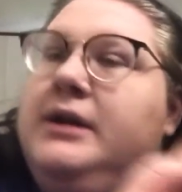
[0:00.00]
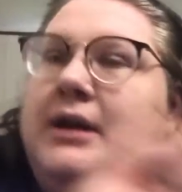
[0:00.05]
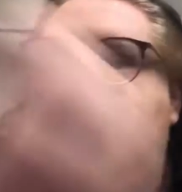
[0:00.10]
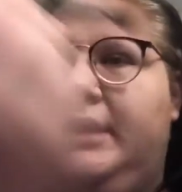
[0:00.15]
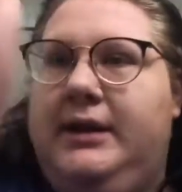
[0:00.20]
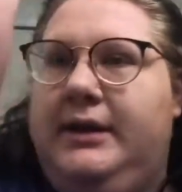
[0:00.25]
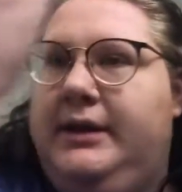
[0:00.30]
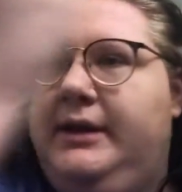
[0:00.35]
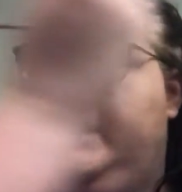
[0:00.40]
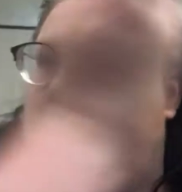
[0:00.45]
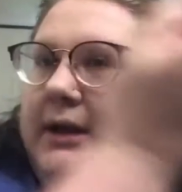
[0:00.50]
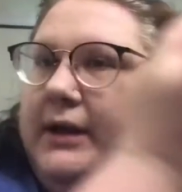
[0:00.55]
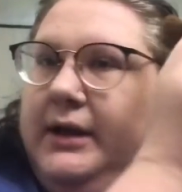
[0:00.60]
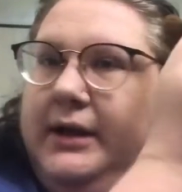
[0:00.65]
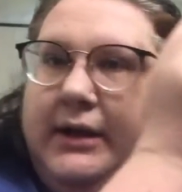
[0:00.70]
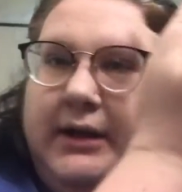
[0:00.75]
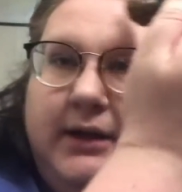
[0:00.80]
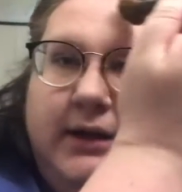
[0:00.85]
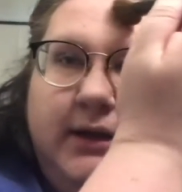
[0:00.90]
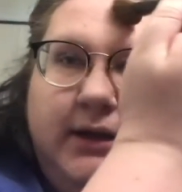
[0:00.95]
and
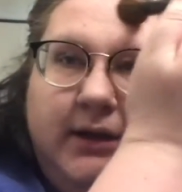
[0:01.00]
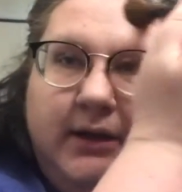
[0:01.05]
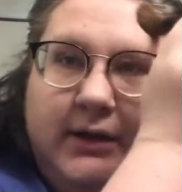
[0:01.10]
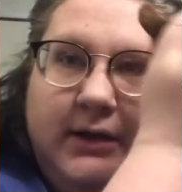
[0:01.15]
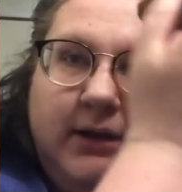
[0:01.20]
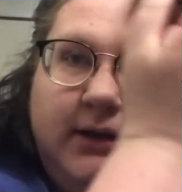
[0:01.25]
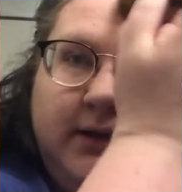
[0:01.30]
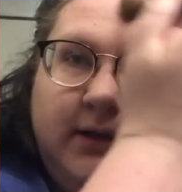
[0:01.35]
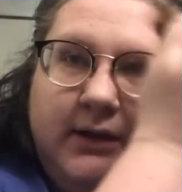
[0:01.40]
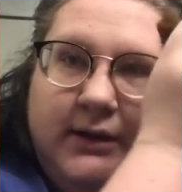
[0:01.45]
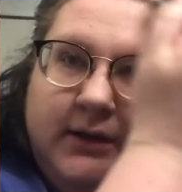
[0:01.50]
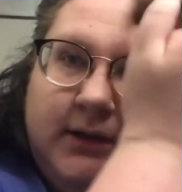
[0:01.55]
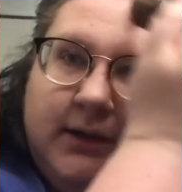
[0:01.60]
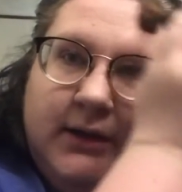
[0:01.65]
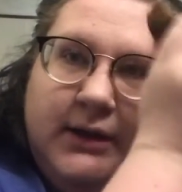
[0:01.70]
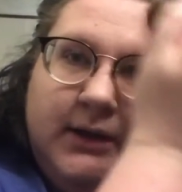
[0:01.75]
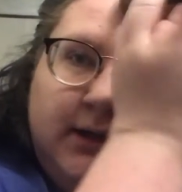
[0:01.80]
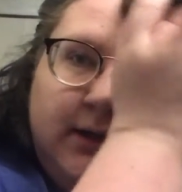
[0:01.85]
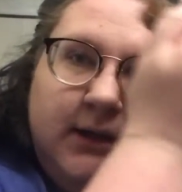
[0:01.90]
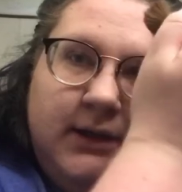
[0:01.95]
then
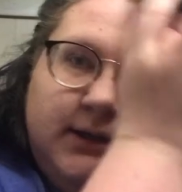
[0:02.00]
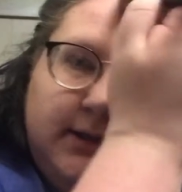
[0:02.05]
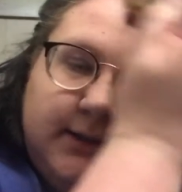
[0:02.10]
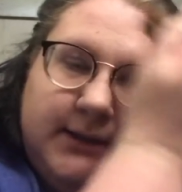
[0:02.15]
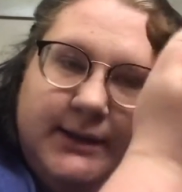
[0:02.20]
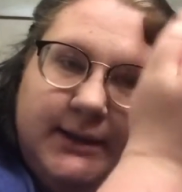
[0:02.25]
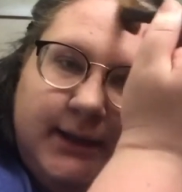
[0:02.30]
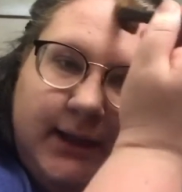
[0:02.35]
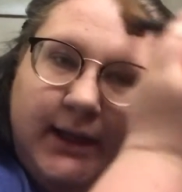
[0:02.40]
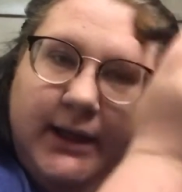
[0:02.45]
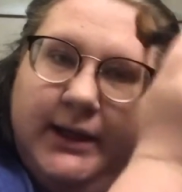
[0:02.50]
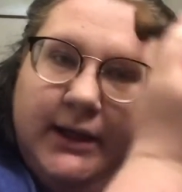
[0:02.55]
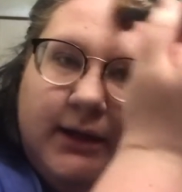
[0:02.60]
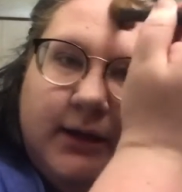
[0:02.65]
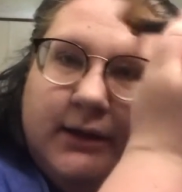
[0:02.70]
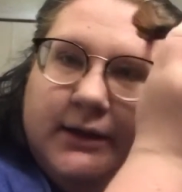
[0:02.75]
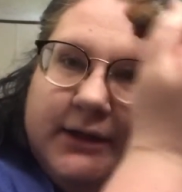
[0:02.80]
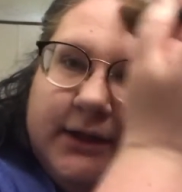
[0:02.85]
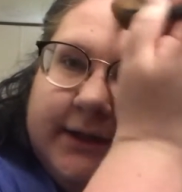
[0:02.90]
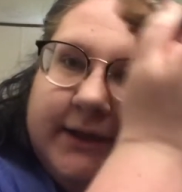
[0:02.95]
take it
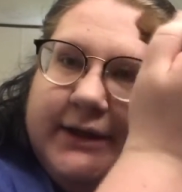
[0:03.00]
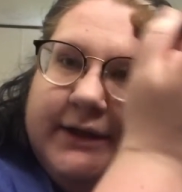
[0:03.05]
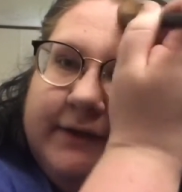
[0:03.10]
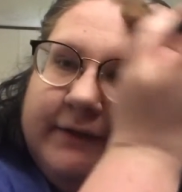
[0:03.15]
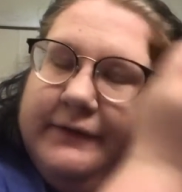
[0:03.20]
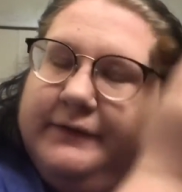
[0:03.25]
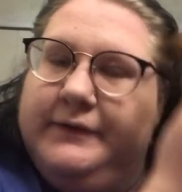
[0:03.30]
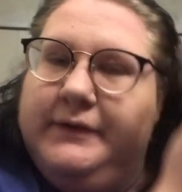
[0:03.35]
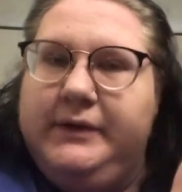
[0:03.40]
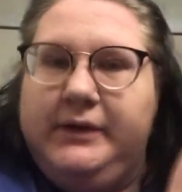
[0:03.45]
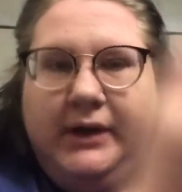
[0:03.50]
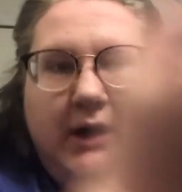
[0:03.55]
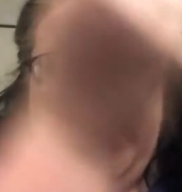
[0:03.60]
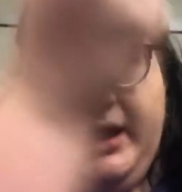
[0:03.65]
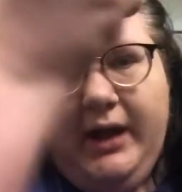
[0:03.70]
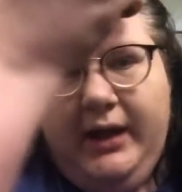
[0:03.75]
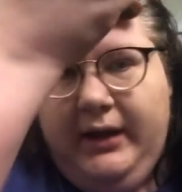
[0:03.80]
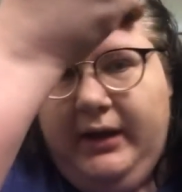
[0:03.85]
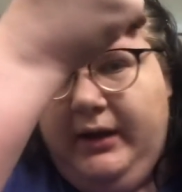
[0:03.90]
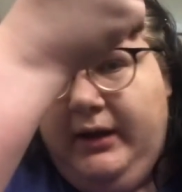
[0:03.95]
onto your
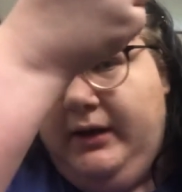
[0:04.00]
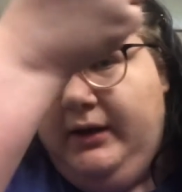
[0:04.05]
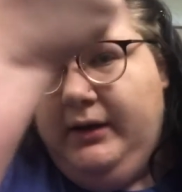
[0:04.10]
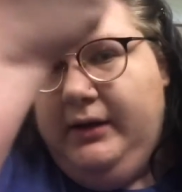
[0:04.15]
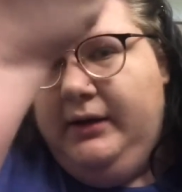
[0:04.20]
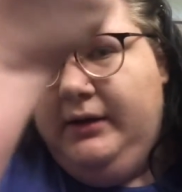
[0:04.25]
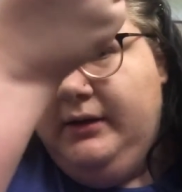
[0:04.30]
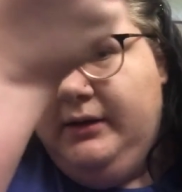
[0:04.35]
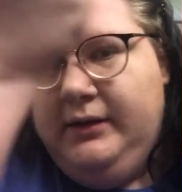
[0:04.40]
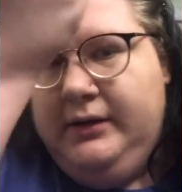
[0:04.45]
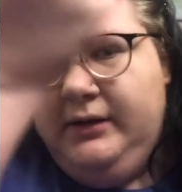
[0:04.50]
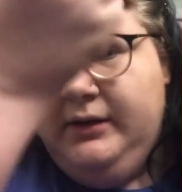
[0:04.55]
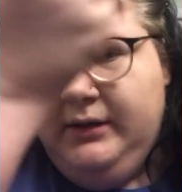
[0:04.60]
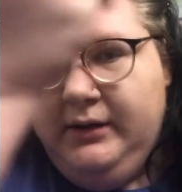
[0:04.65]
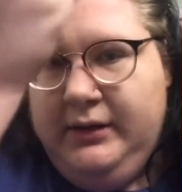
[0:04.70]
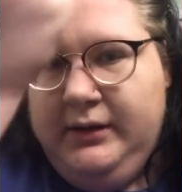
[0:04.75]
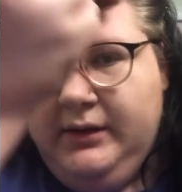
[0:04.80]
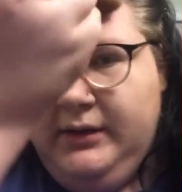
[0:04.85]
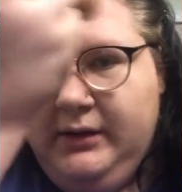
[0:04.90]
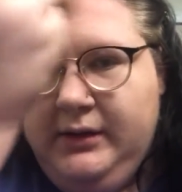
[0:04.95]
forehead
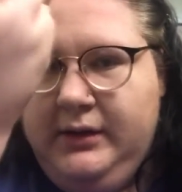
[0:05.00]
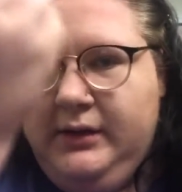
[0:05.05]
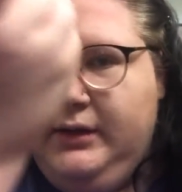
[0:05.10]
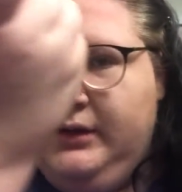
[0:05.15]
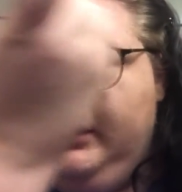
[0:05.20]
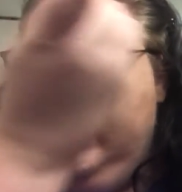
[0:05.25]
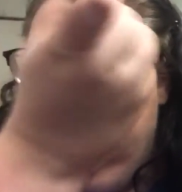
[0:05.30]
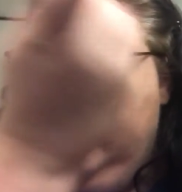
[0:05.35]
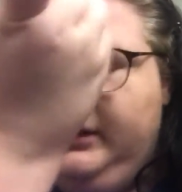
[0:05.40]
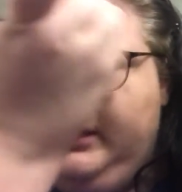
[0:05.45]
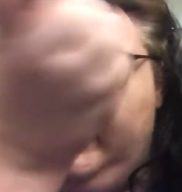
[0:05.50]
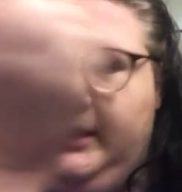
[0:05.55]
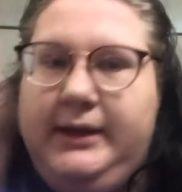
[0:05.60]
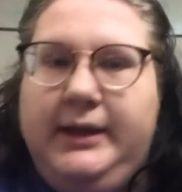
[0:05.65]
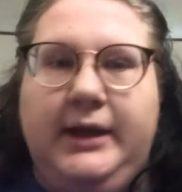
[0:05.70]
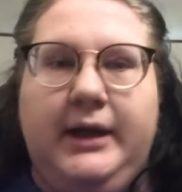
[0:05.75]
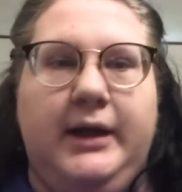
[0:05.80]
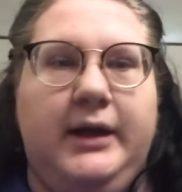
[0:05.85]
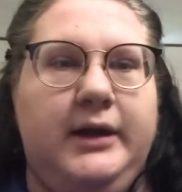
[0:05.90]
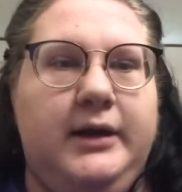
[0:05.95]
right
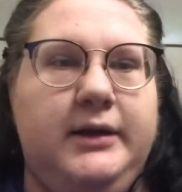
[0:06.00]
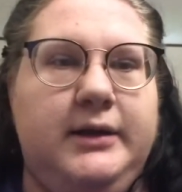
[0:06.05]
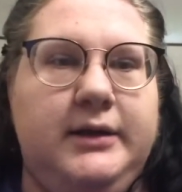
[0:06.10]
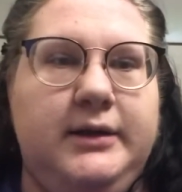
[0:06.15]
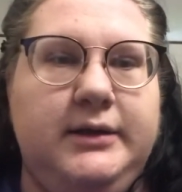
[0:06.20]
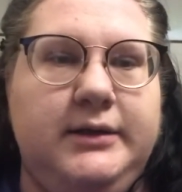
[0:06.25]
there.